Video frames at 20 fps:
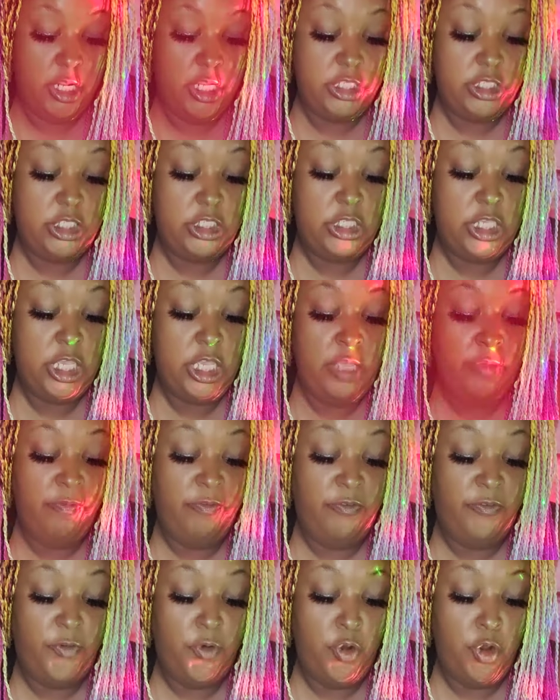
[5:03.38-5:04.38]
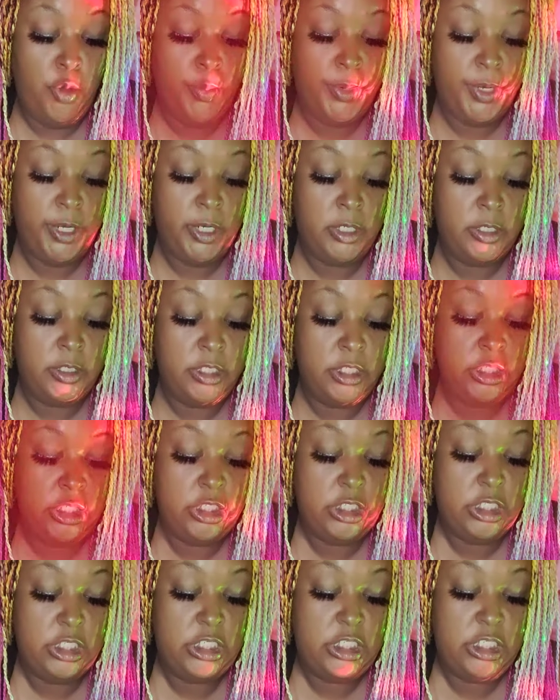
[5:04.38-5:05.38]
This is an informer. This
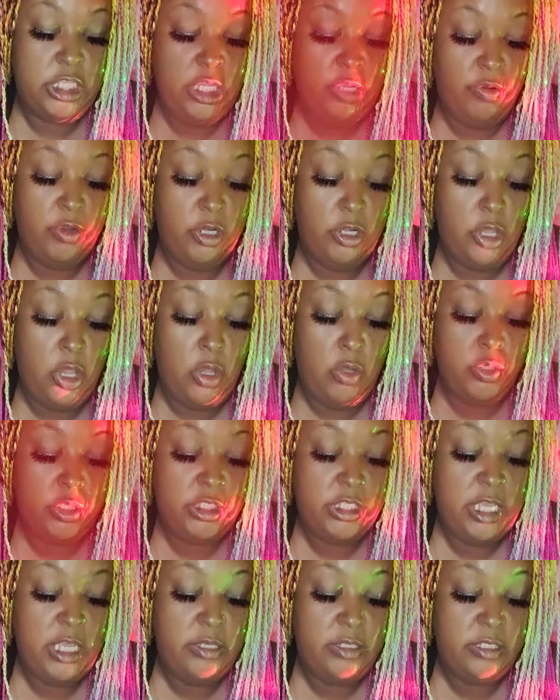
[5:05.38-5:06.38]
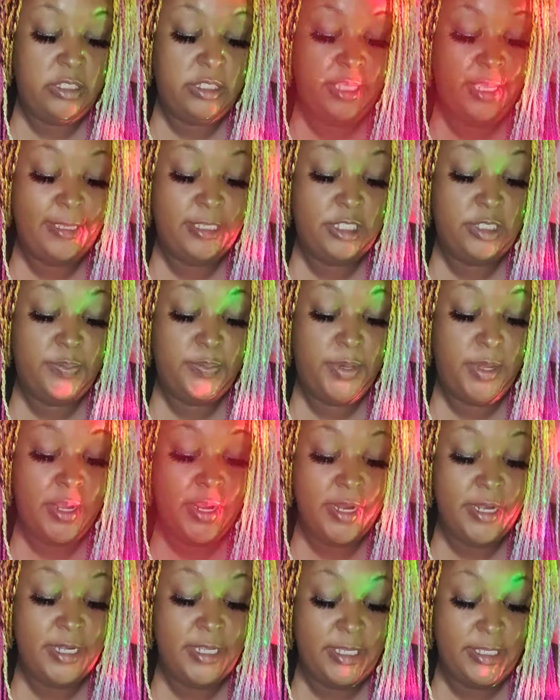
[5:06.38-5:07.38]
is a secret hotel sex
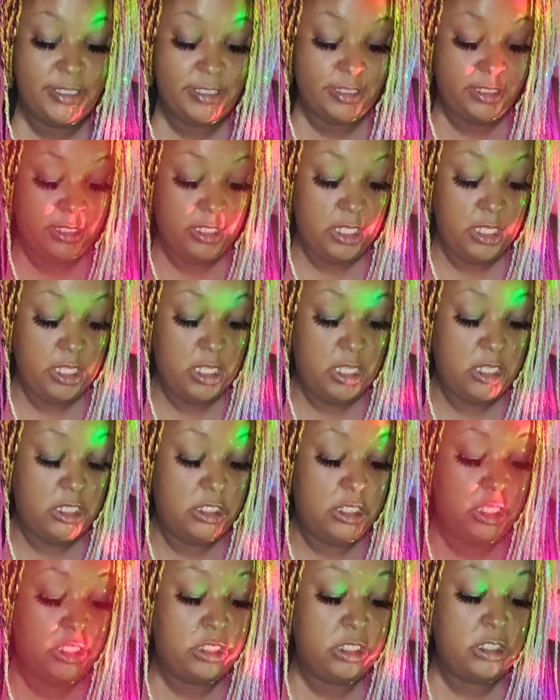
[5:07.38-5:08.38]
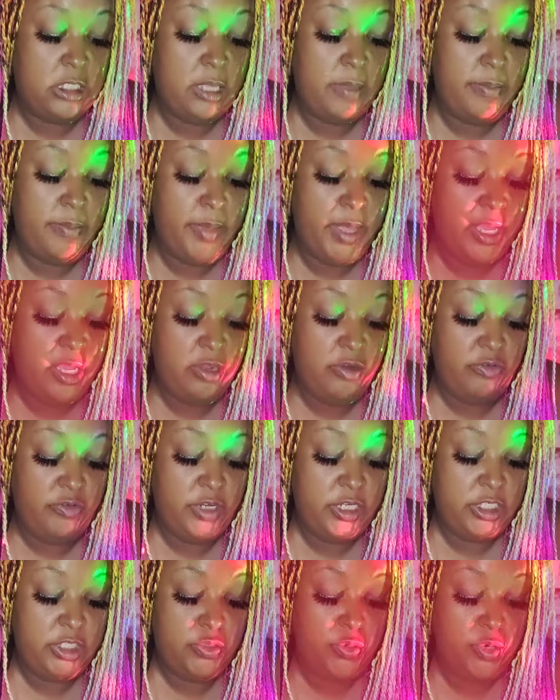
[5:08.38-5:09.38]
parties. This is a mega
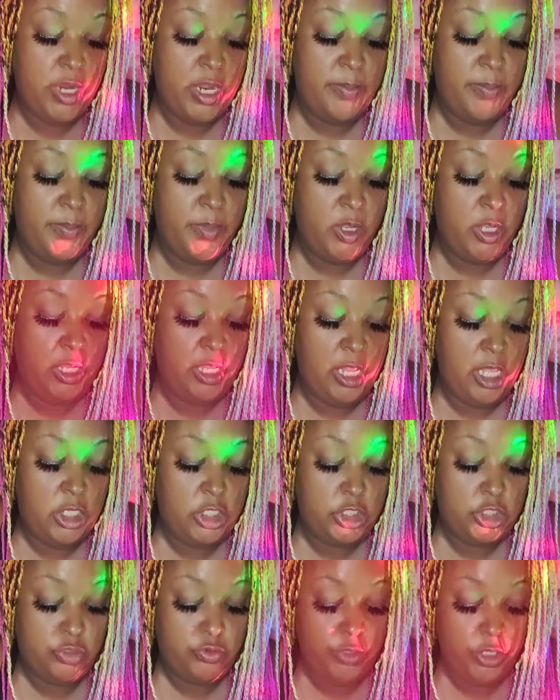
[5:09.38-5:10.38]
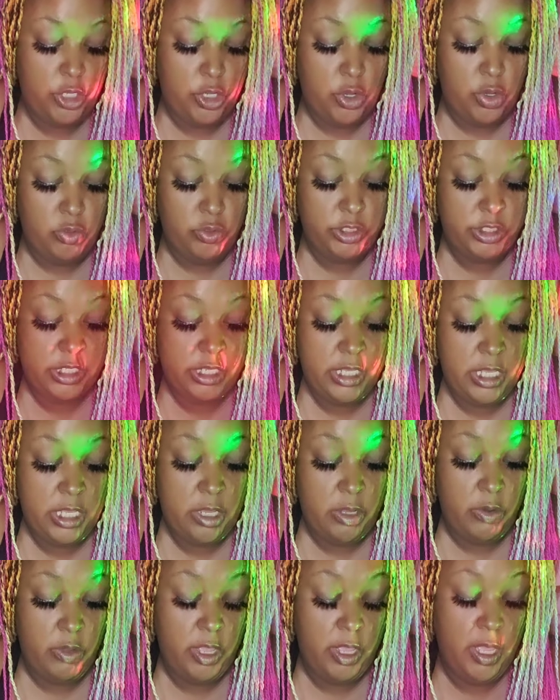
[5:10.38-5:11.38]
rich or a luxury
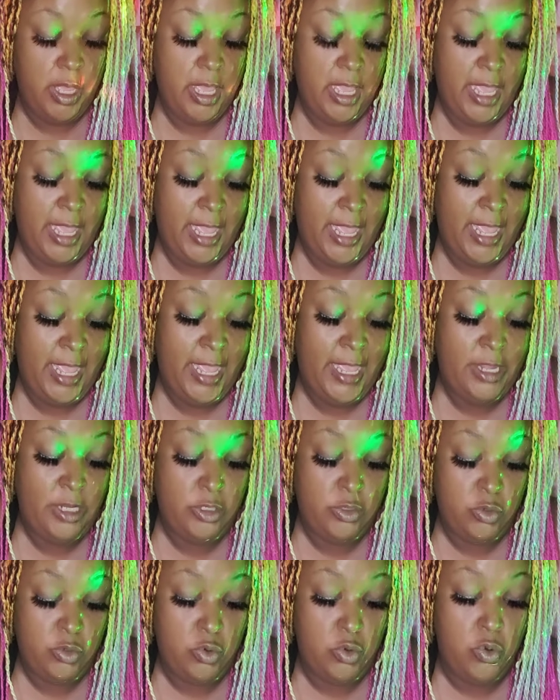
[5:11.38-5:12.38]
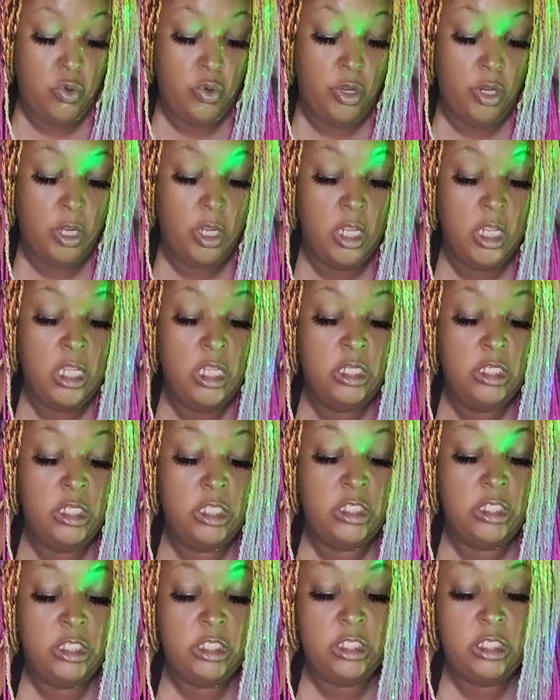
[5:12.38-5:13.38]
hotel and or
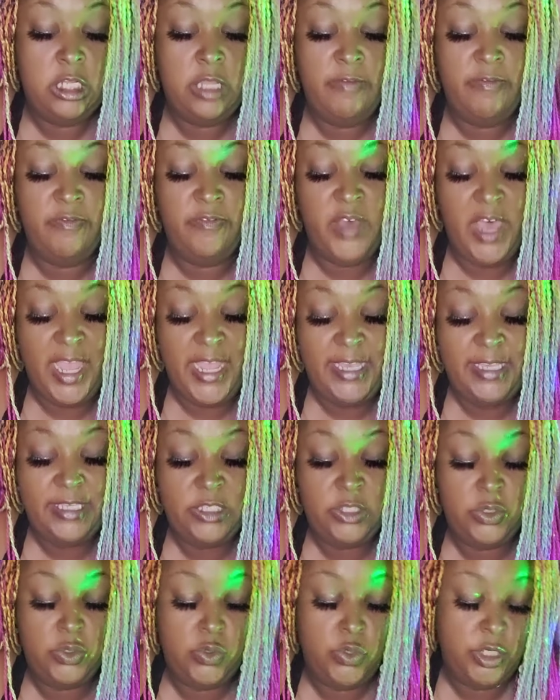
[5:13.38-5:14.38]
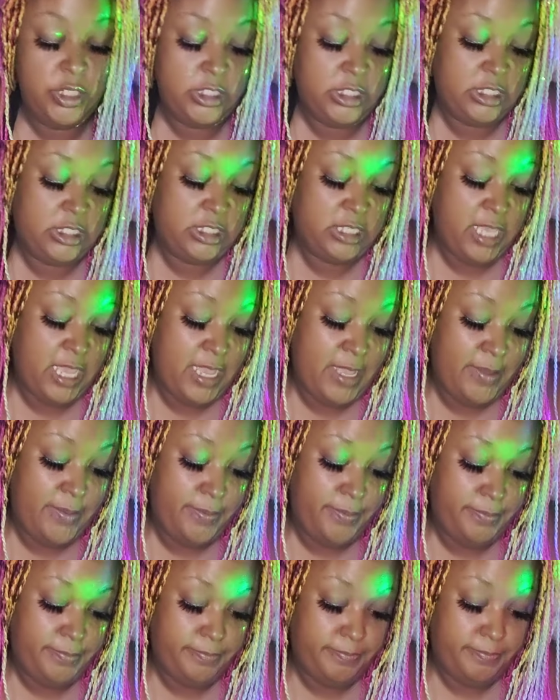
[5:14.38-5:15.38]
this is an advice or escape.